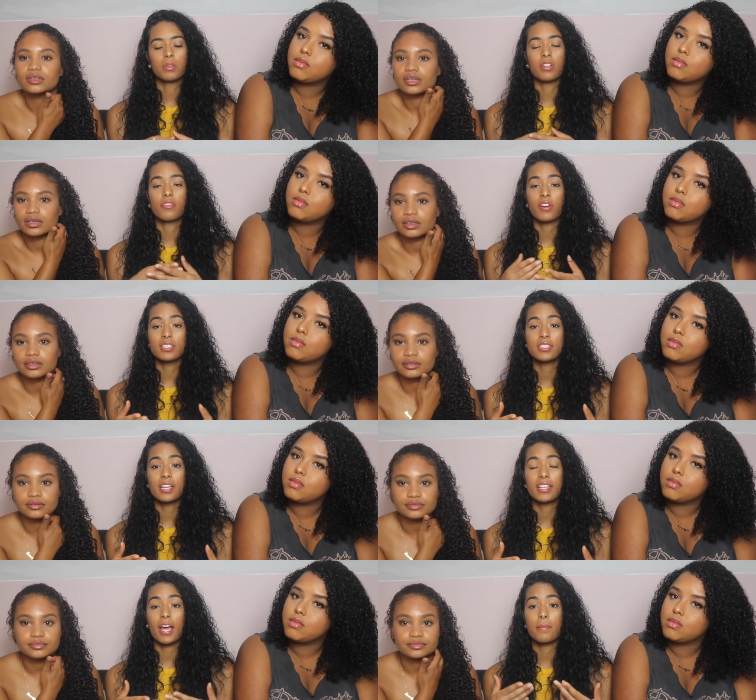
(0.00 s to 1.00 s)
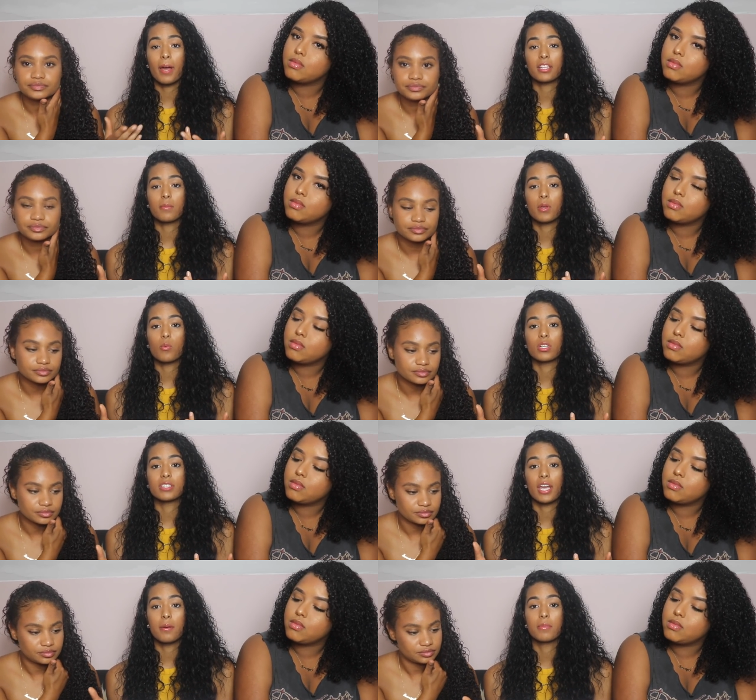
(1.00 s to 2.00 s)
Speaker 1: But the first thing that impacted me
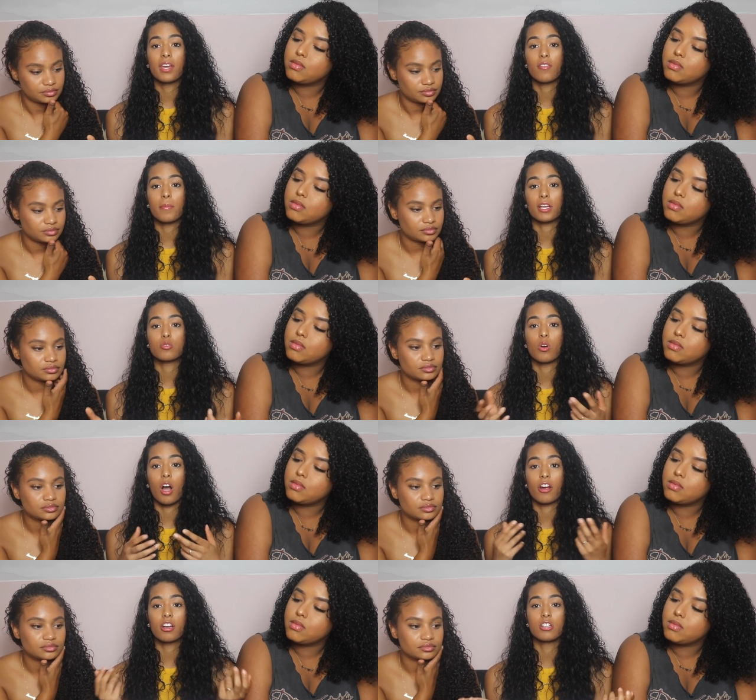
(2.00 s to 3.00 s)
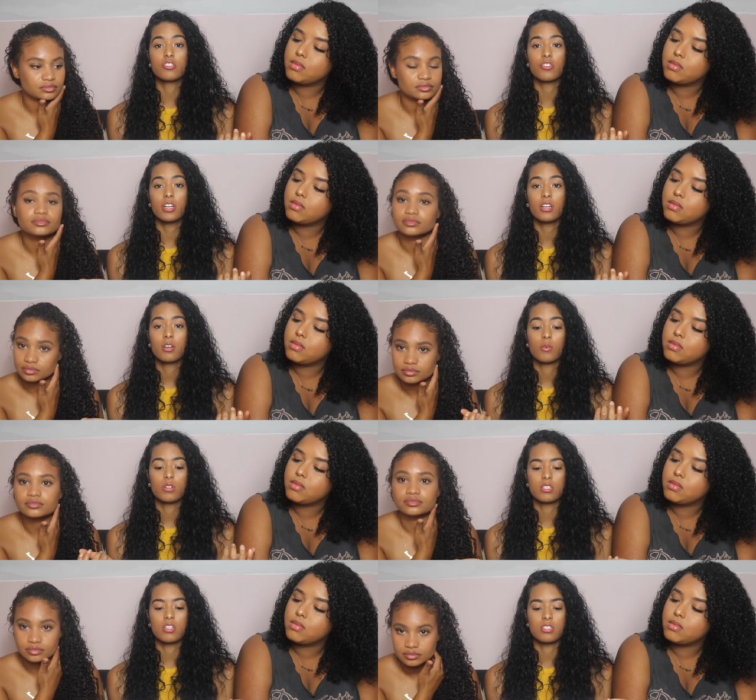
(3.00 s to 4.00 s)
was him giving back to our country,
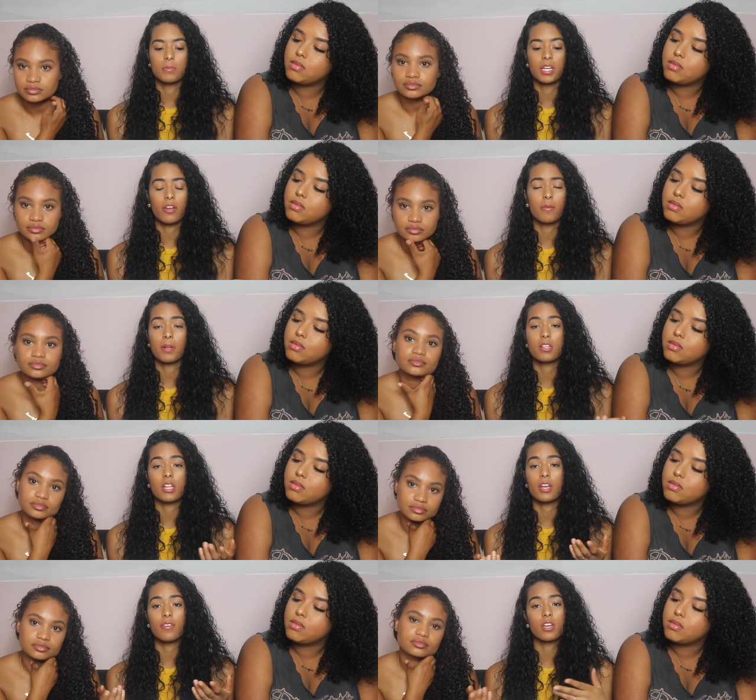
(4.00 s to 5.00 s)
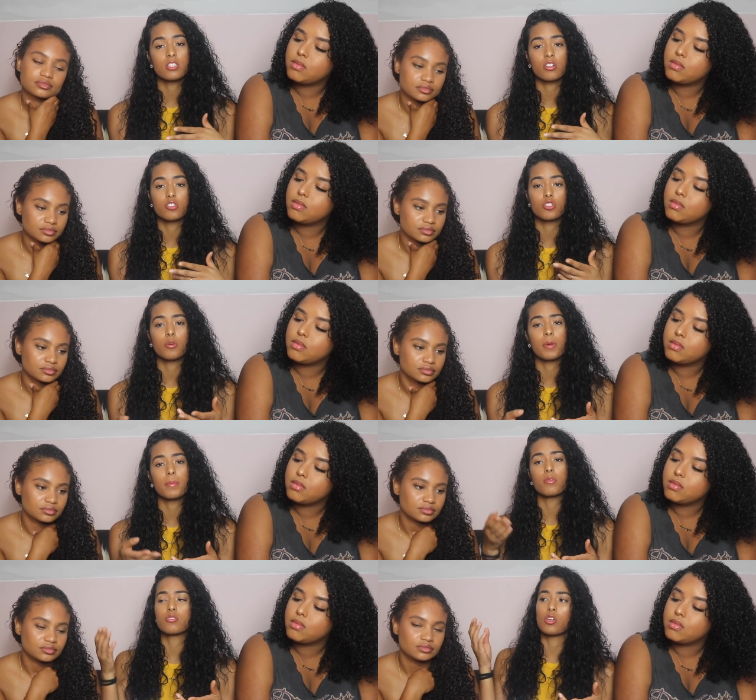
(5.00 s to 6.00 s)
which is the Dominican Republic, not even his country. You know,
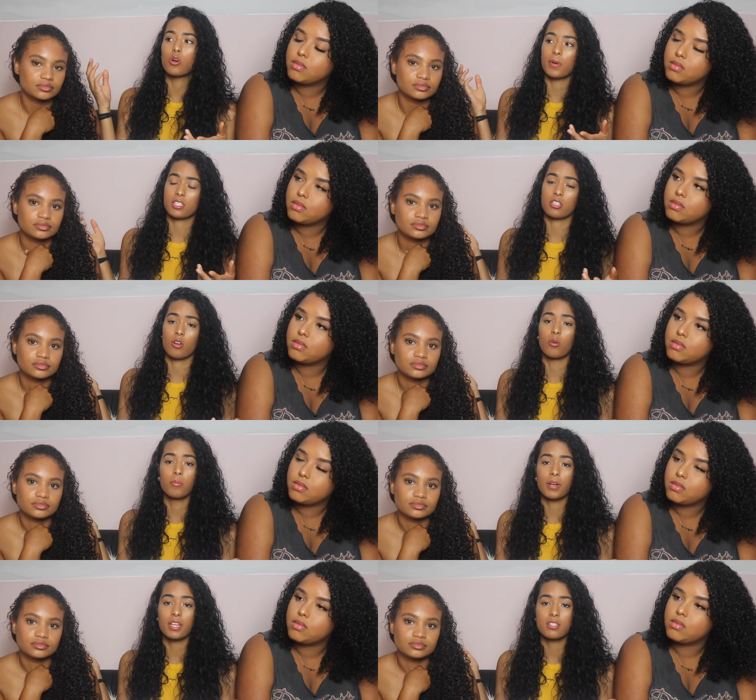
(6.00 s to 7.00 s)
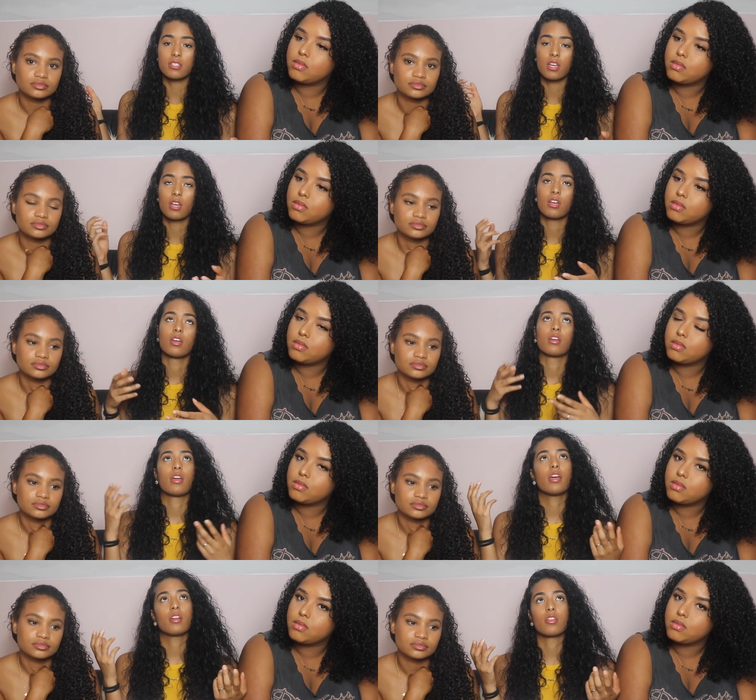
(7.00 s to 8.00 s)
people usually go back to their own place
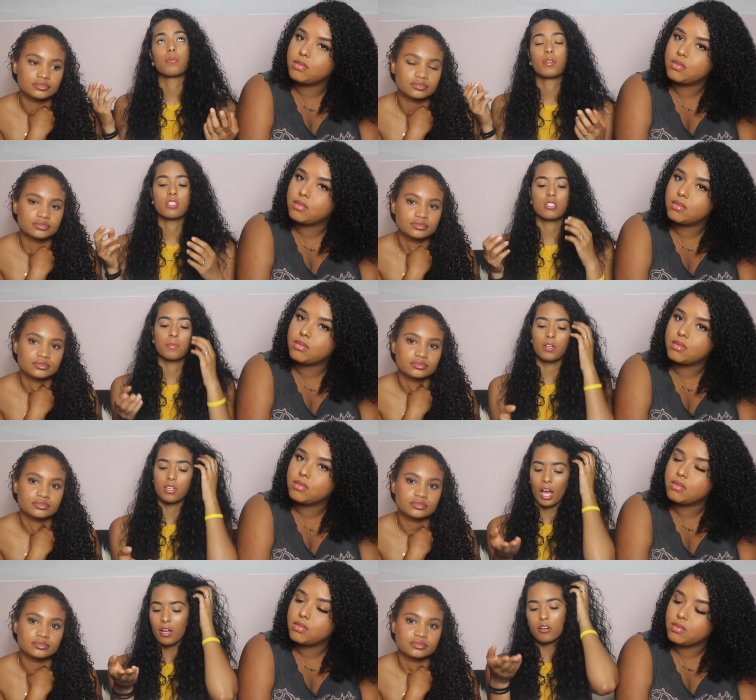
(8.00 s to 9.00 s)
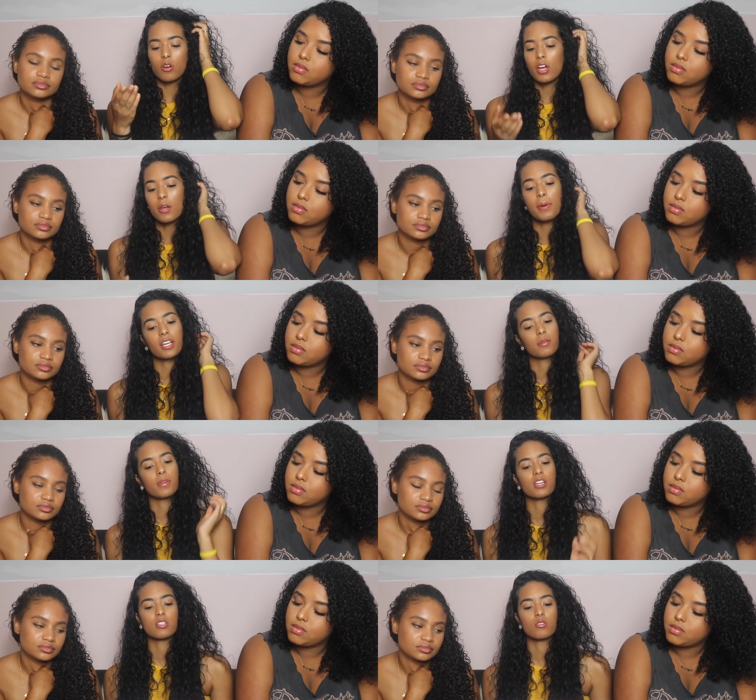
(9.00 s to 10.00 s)
and other places, but I don't know. It
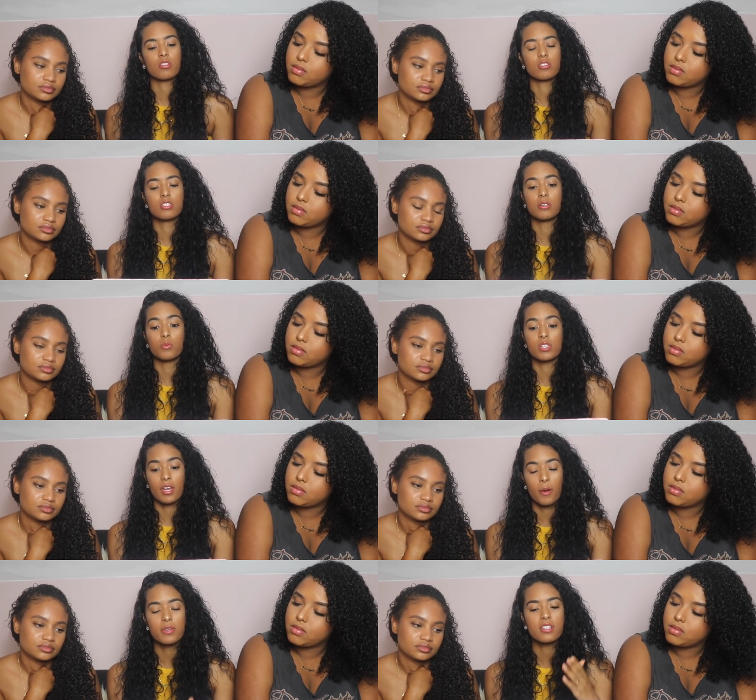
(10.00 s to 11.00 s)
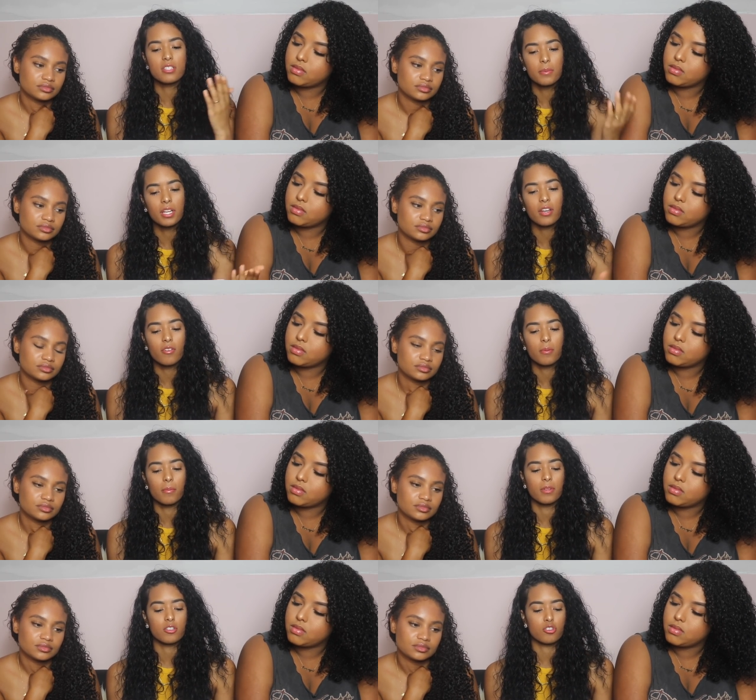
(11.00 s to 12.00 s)
impacted me because it, it, was the Dominican
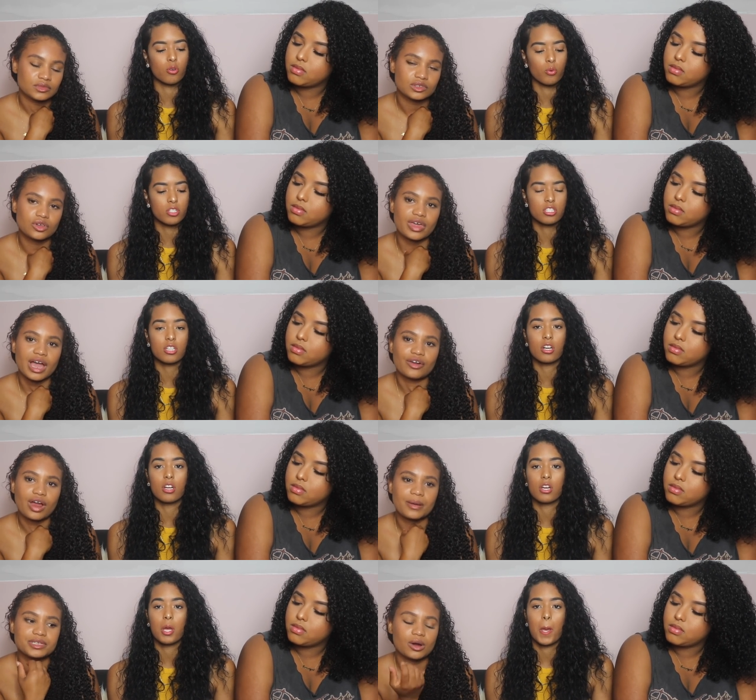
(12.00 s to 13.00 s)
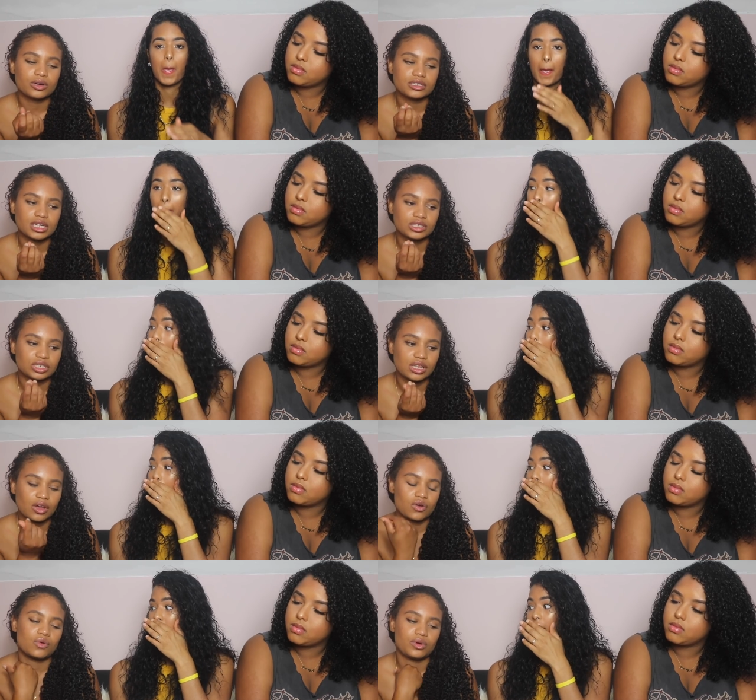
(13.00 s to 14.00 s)
Republic. So we're so that grabbed our attention.
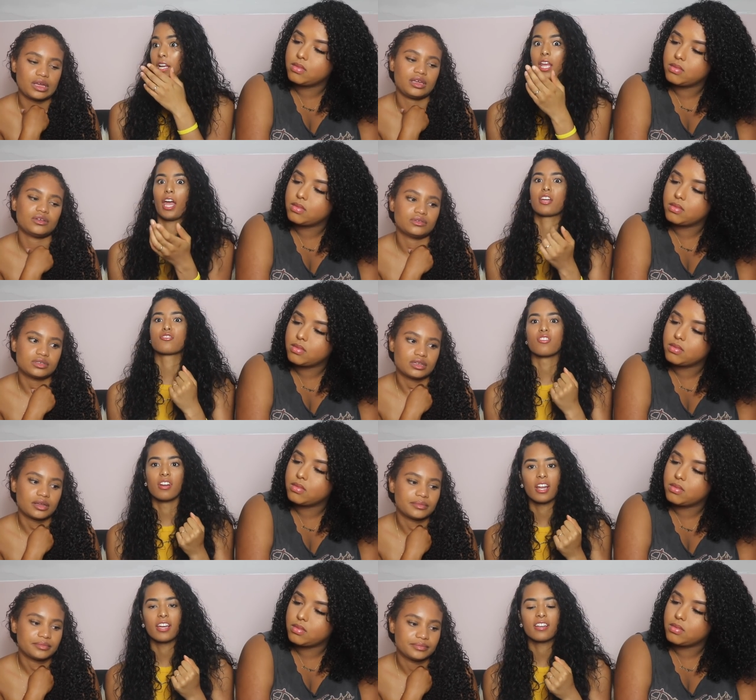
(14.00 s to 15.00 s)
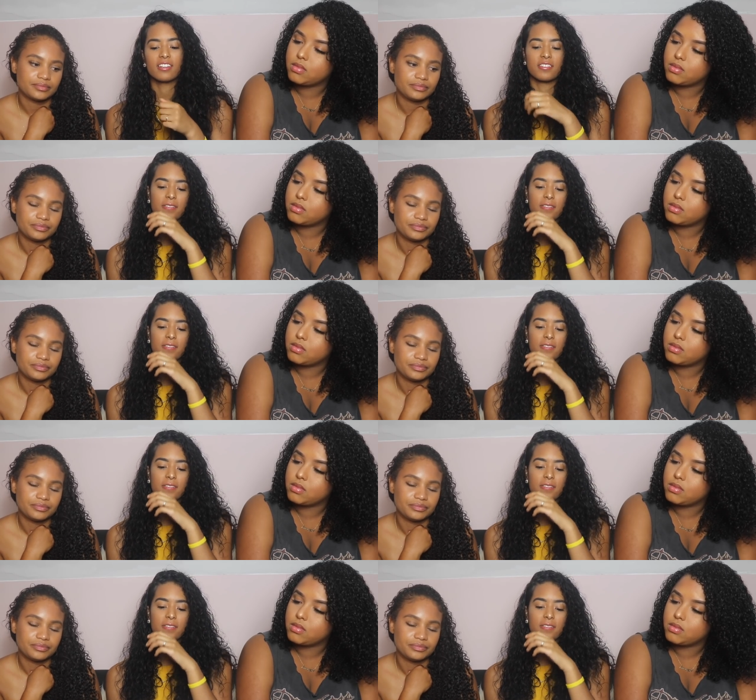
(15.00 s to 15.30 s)
Like, oh, exactly, oh, extra. Like,